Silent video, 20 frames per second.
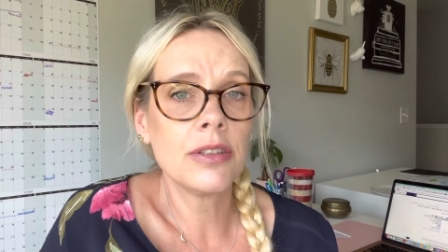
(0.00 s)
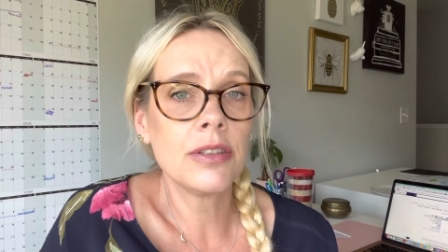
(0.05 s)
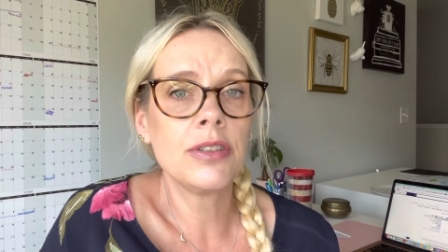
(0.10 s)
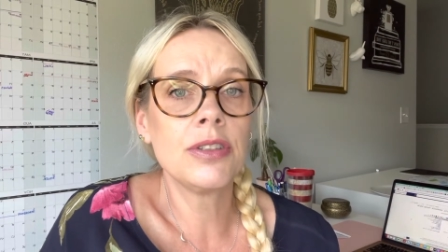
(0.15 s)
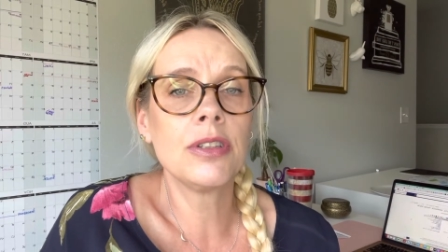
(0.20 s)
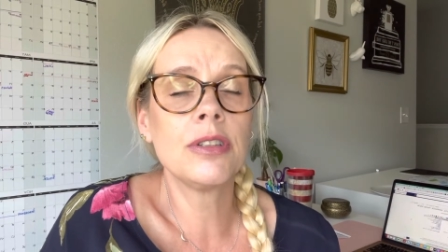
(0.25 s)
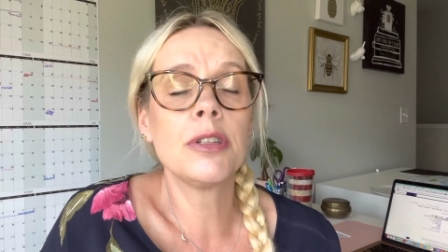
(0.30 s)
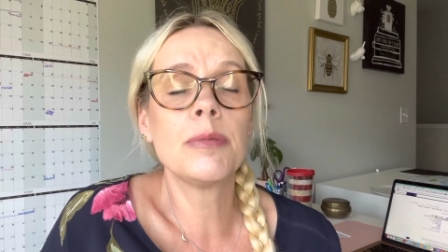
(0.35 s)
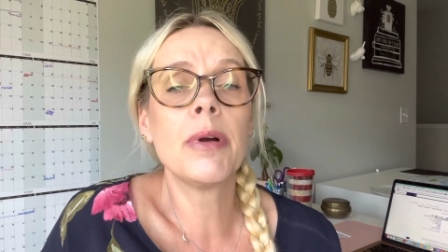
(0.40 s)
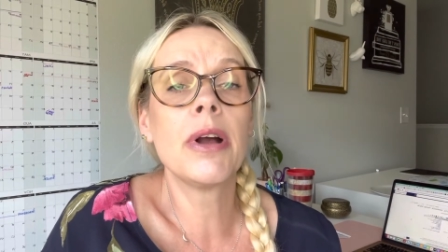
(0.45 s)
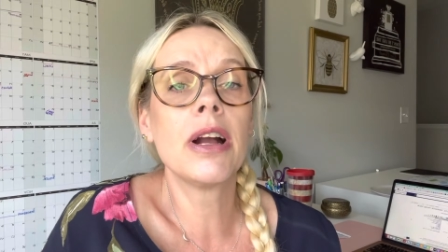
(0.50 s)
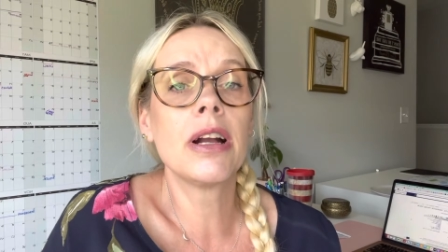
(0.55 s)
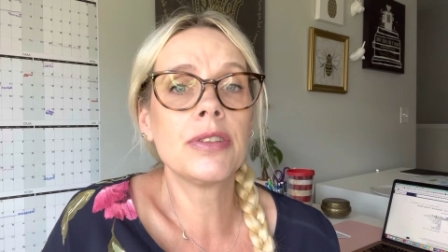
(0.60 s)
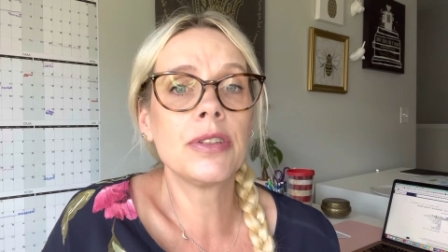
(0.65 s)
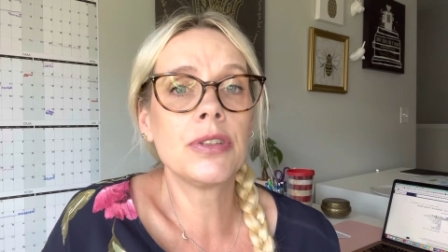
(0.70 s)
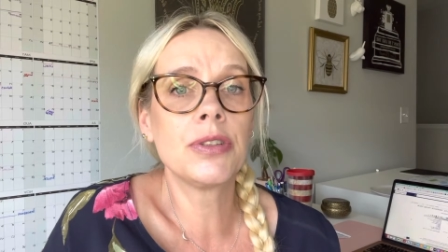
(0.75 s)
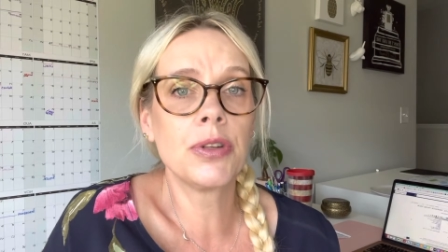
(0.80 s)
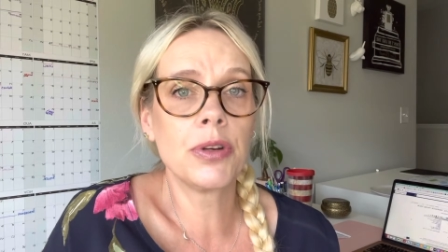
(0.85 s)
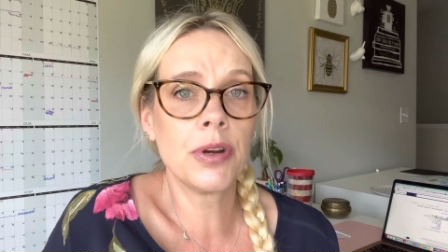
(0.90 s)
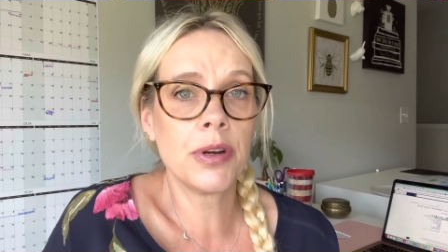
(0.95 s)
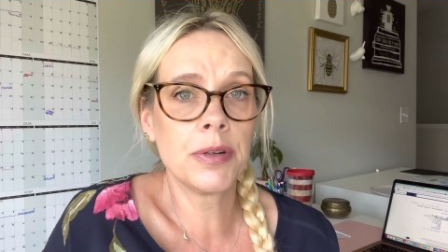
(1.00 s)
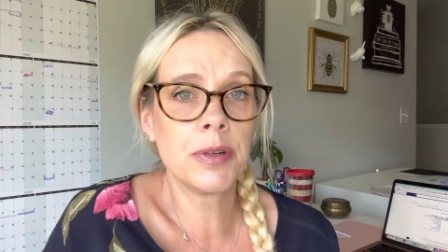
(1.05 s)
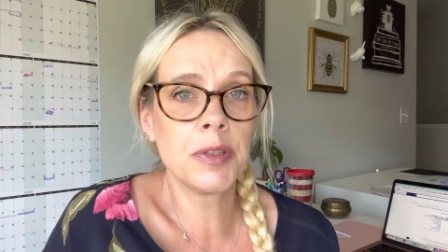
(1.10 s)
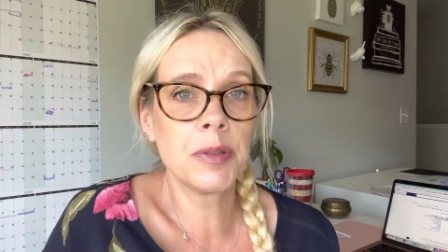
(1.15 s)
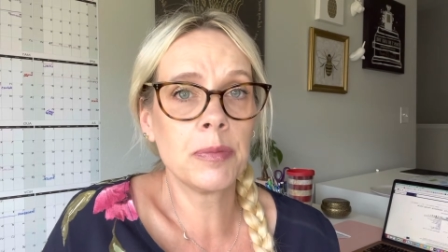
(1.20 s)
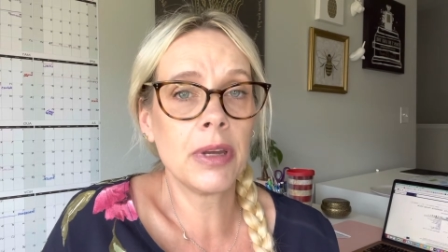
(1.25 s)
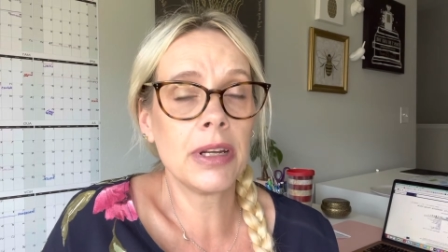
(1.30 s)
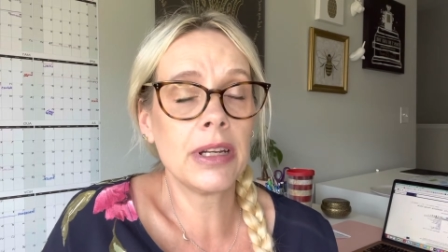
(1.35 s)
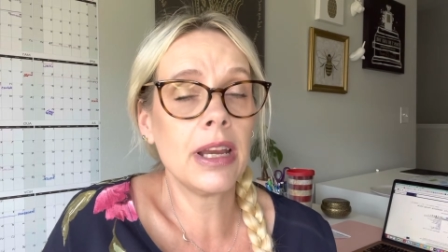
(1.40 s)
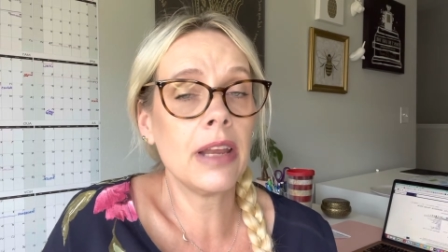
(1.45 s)
to deposit your earnest
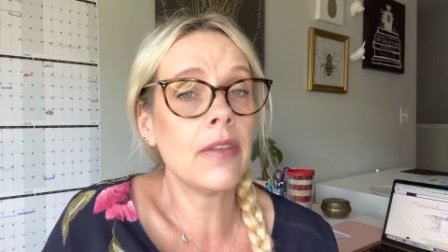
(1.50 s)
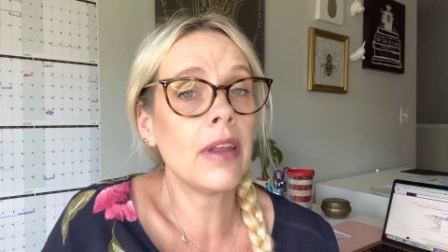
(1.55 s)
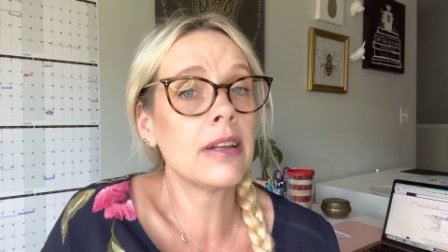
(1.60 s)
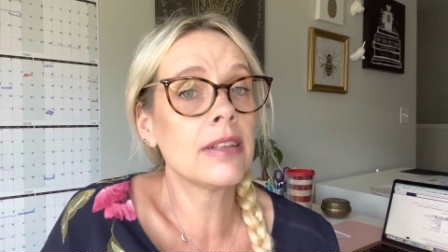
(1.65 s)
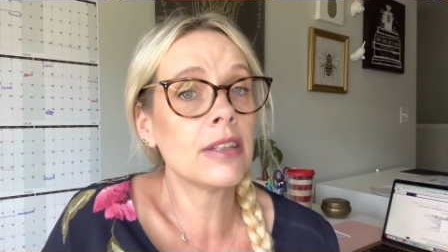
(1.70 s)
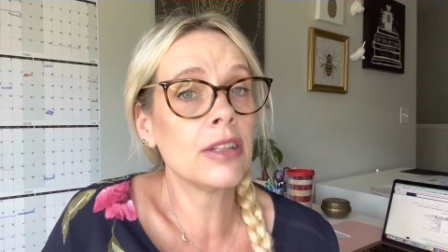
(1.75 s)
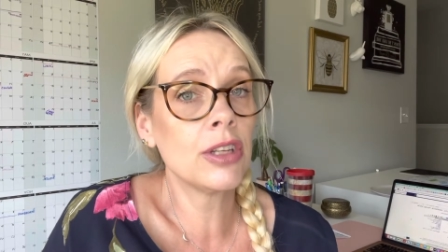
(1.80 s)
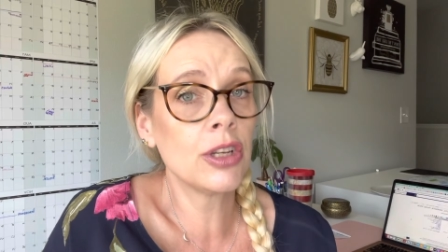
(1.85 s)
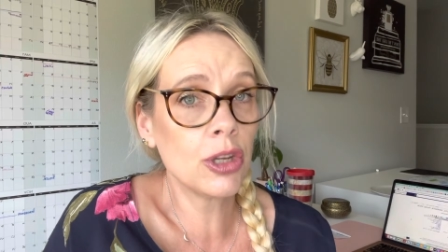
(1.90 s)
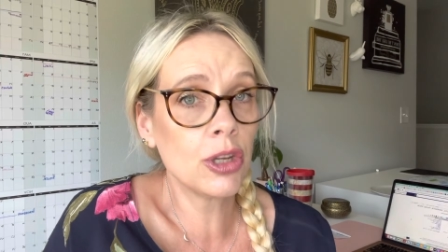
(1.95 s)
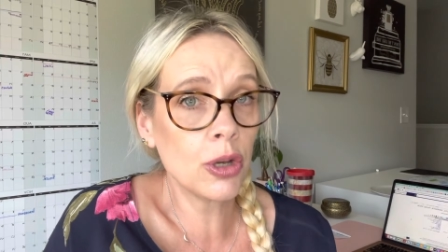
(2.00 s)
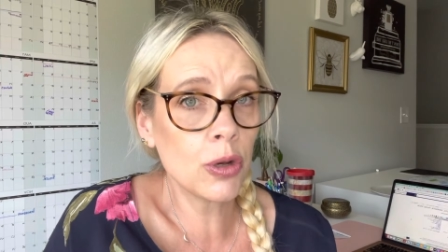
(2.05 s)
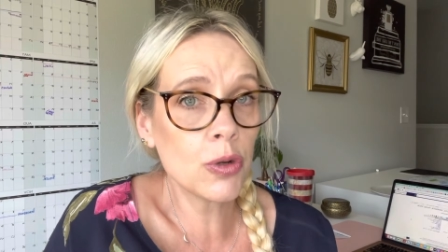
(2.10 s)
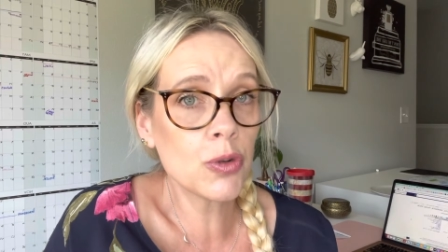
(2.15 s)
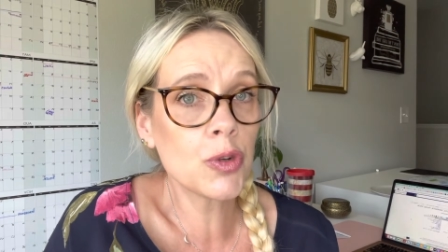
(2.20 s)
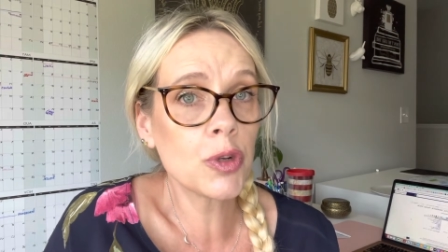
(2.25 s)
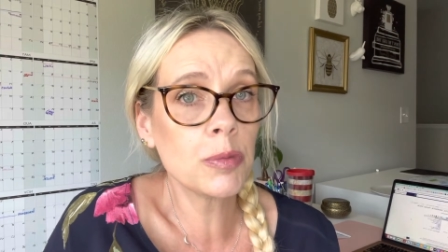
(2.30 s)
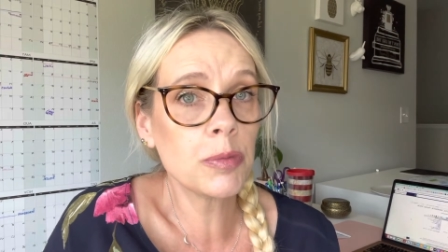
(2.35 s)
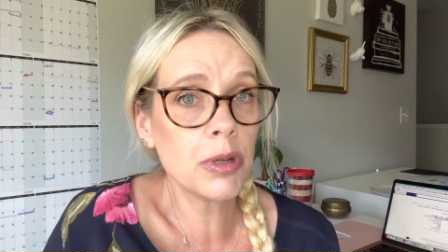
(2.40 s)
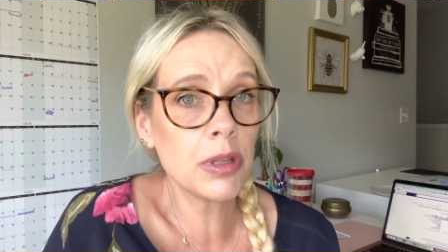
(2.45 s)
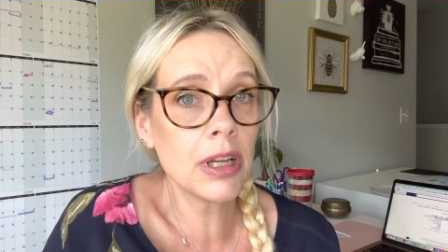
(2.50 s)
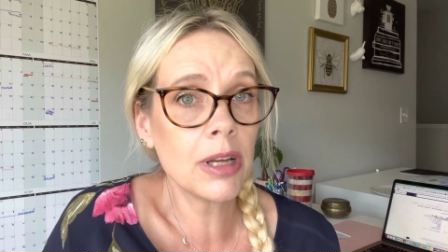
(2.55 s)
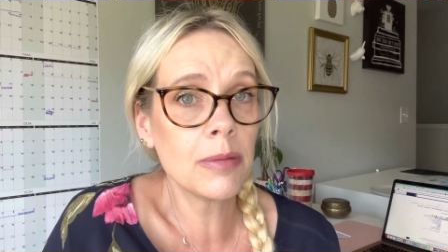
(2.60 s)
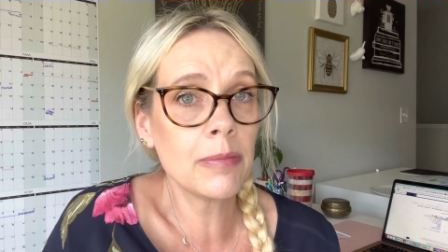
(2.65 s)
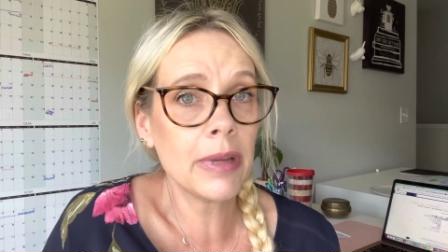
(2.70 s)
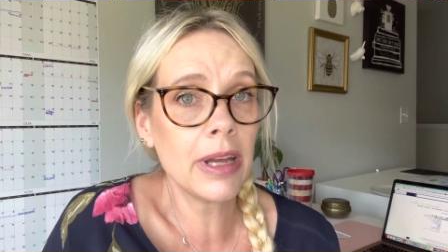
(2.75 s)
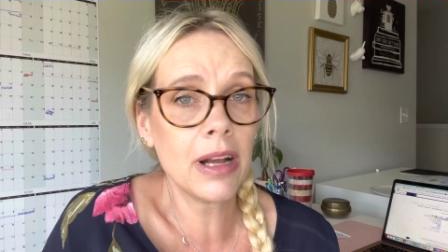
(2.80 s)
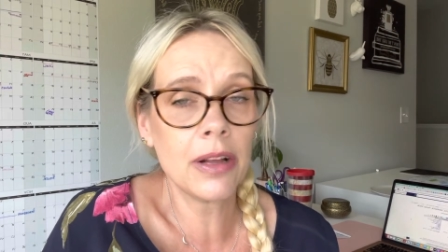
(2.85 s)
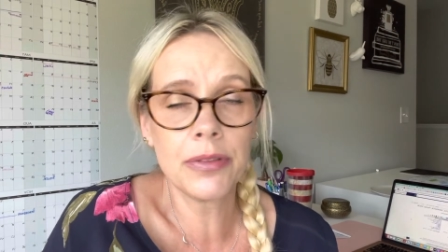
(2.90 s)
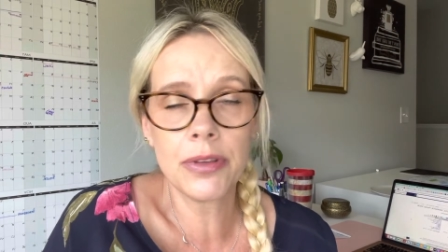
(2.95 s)
money, and that is a negotiable
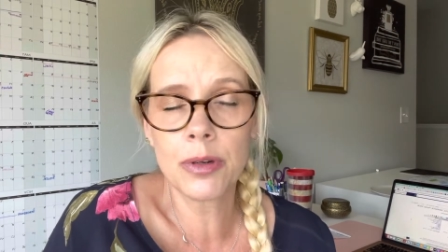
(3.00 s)
amount.